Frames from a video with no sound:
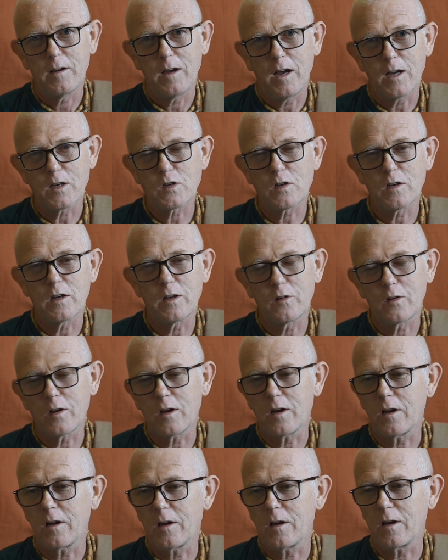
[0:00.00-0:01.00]
Actually,
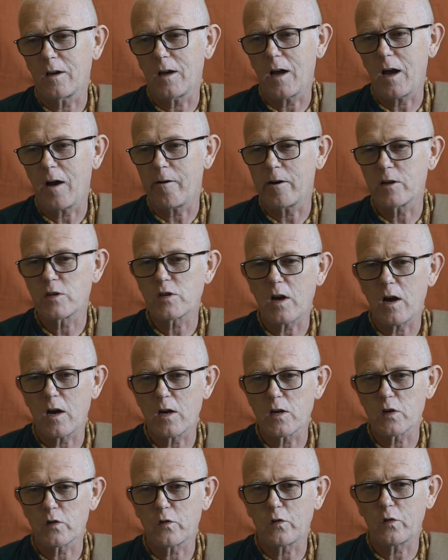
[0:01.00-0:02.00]
our
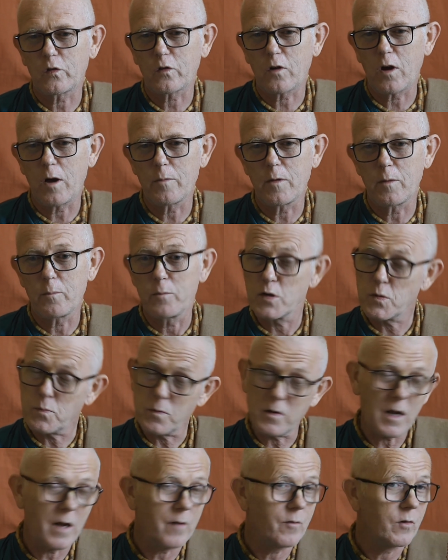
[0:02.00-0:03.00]
acharyas described that
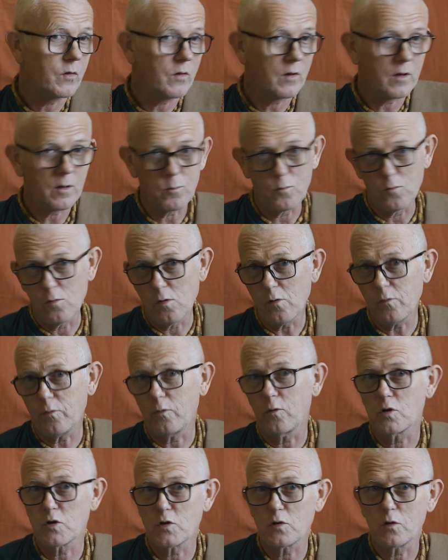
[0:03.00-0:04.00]
Bhishma Dev was in a more
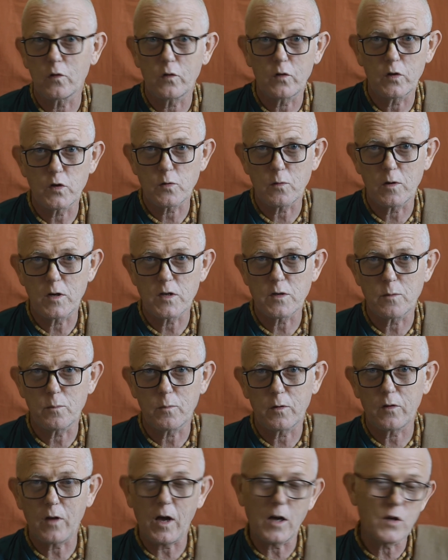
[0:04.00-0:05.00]
fortunate situation,
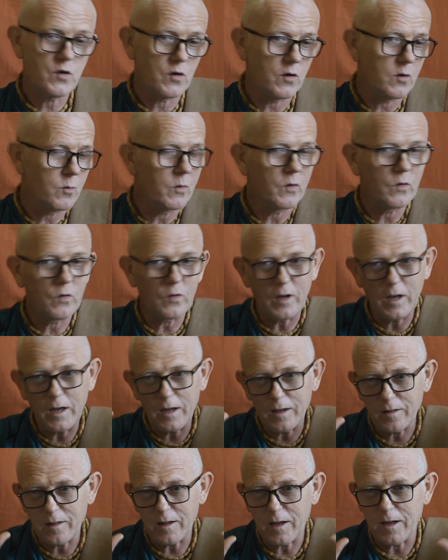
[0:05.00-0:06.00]
because Arjuna was
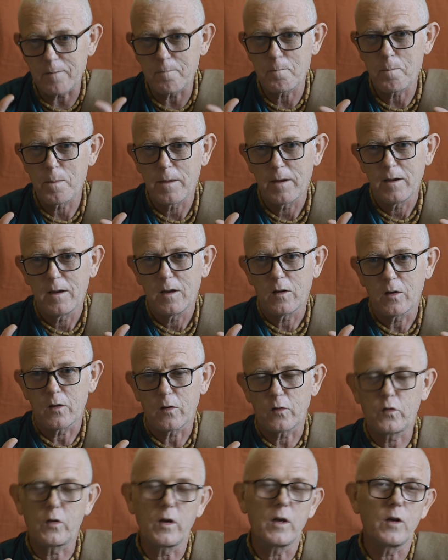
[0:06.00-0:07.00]
seeing
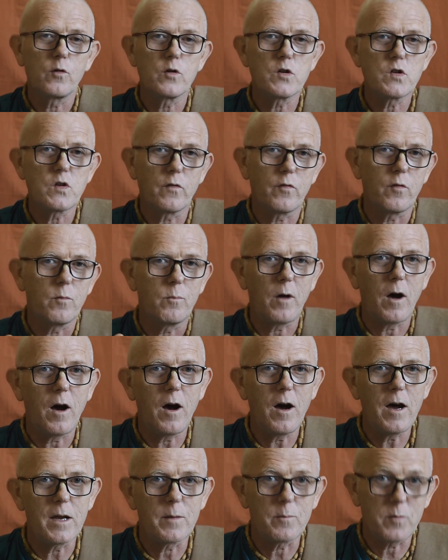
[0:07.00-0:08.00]
Krishna from
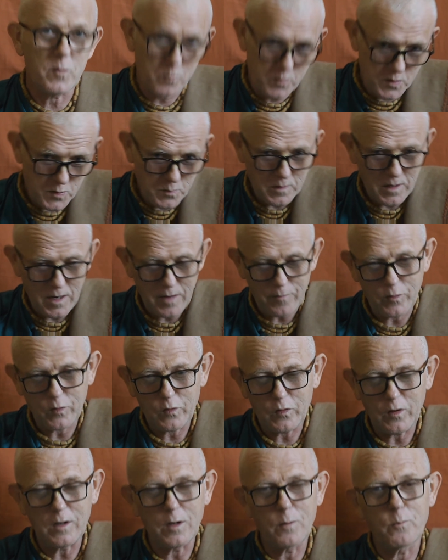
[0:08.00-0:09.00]
behind, but Bhishma Dev was
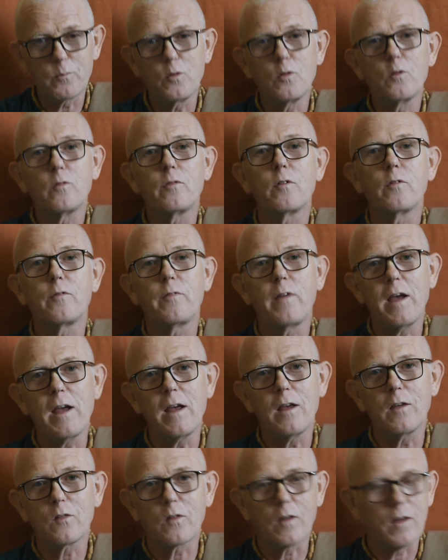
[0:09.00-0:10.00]
seeing the beautiful
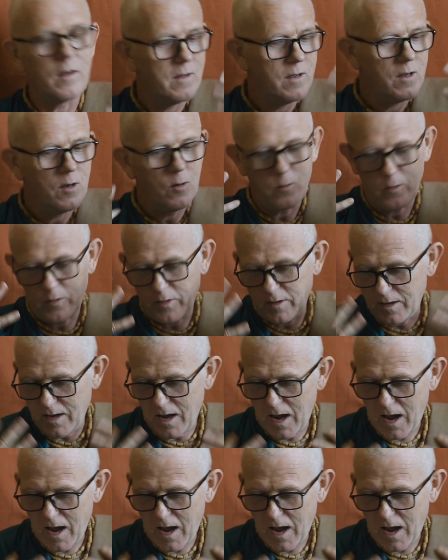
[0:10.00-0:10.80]
face with the